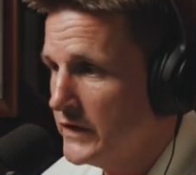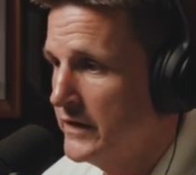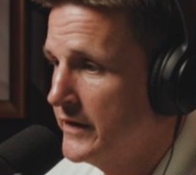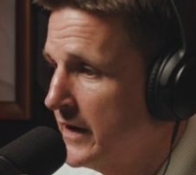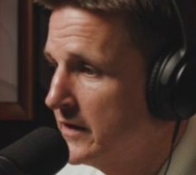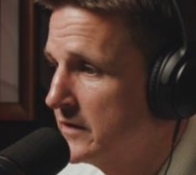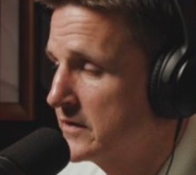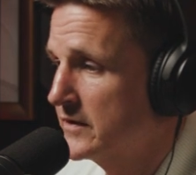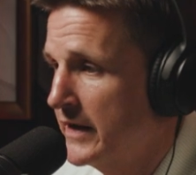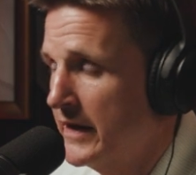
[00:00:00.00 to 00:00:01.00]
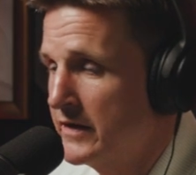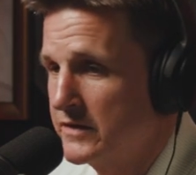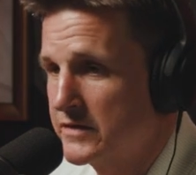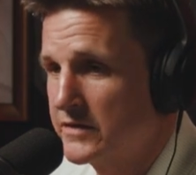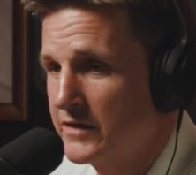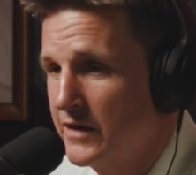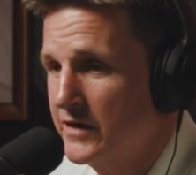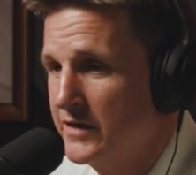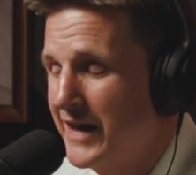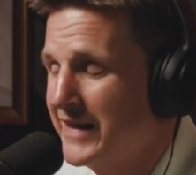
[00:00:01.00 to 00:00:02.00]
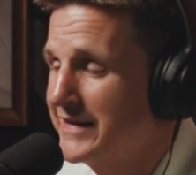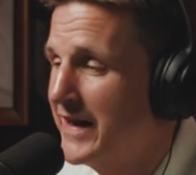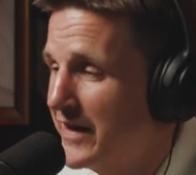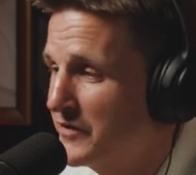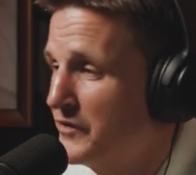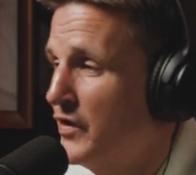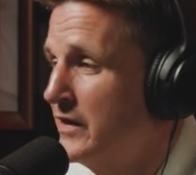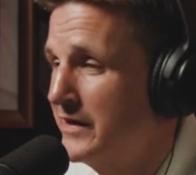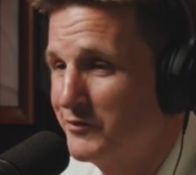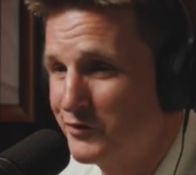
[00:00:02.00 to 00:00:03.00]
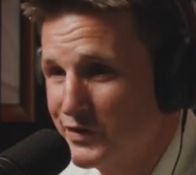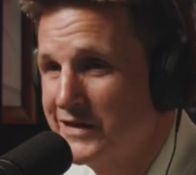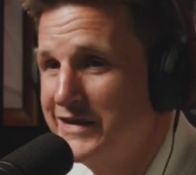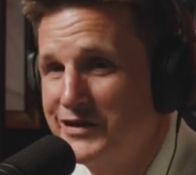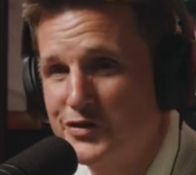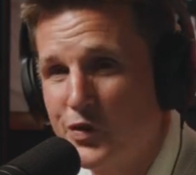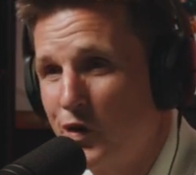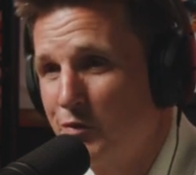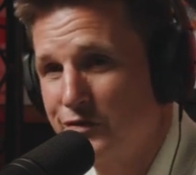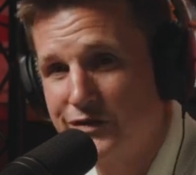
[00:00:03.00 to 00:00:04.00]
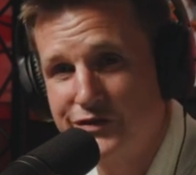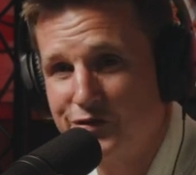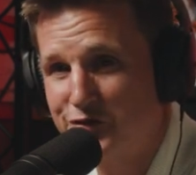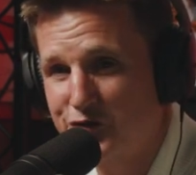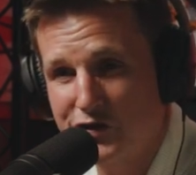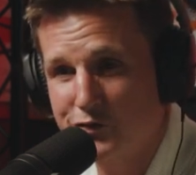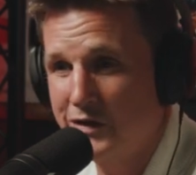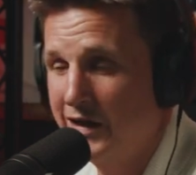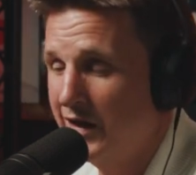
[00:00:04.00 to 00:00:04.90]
And that is a lot of fun and really enjoyable to do. Trust me.